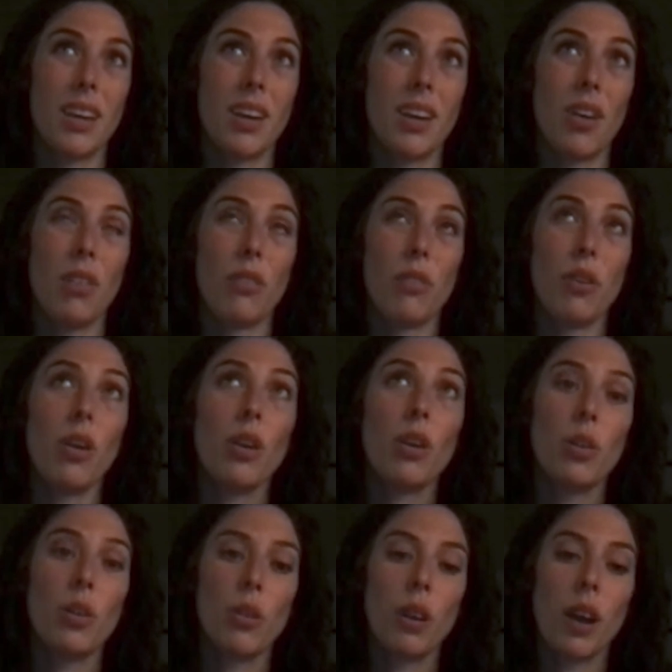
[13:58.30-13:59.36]

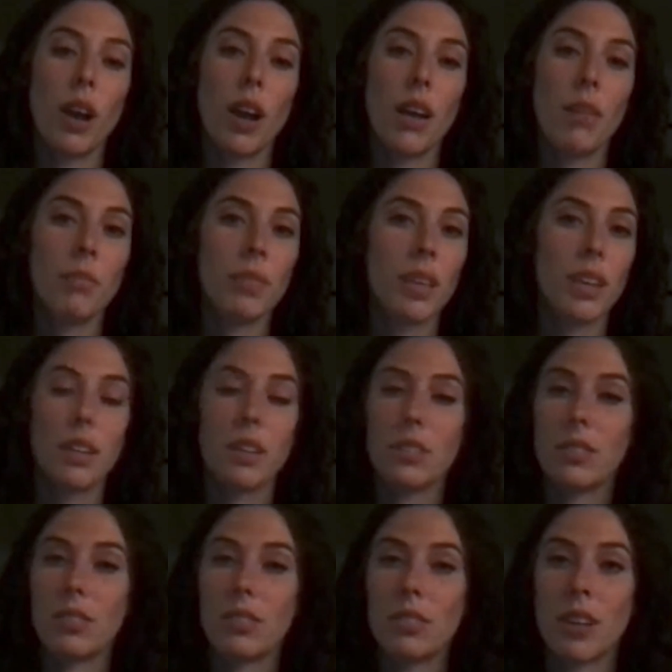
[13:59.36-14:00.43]
Although I'm like
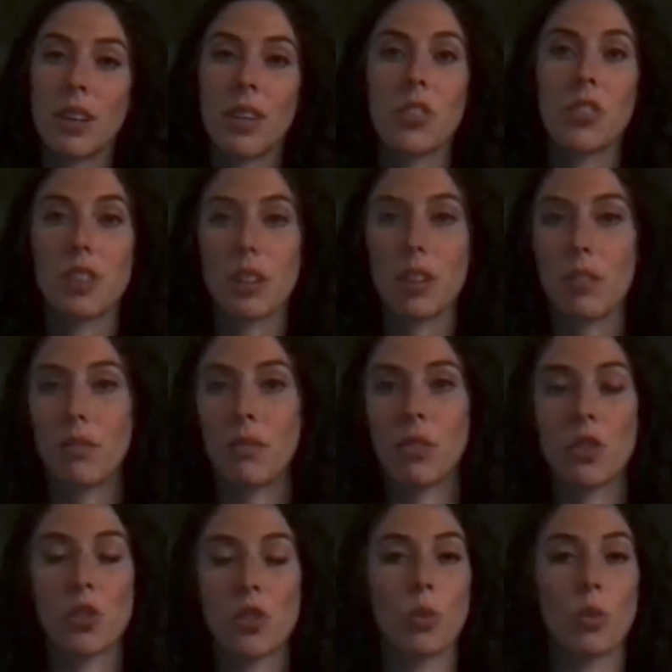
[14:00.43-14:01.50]
such a
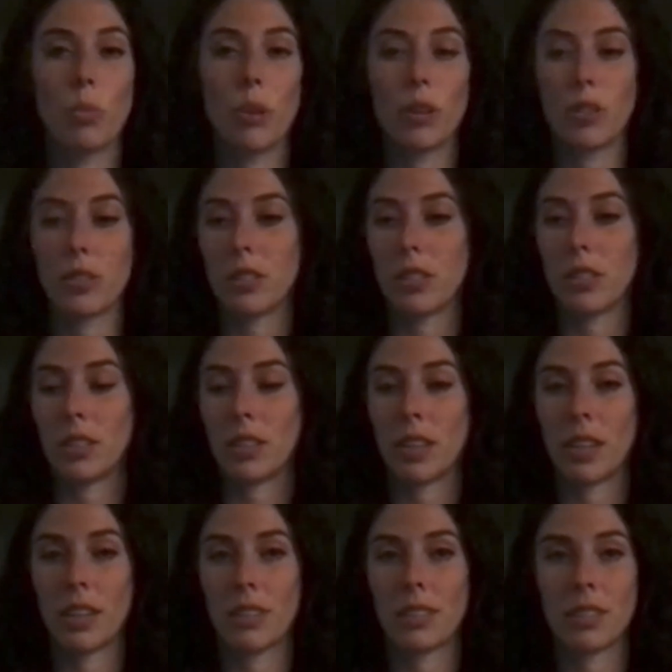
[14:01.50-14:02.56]
visual person,
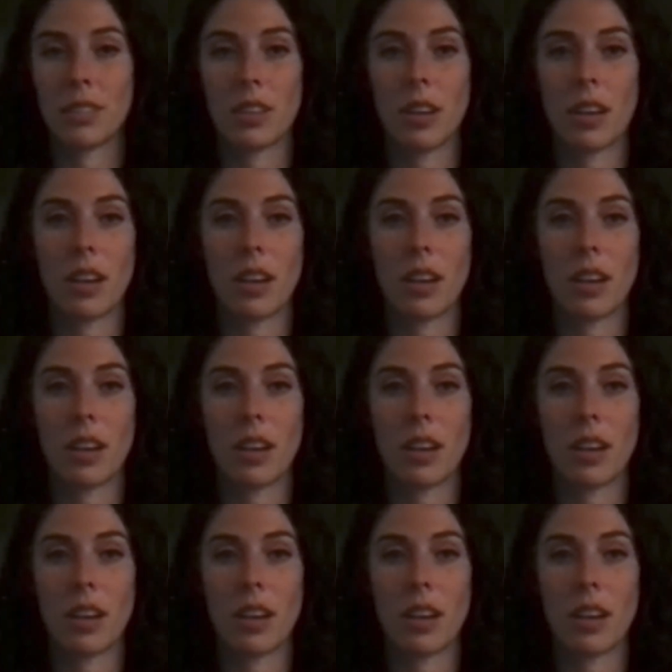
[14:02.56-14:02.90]
like so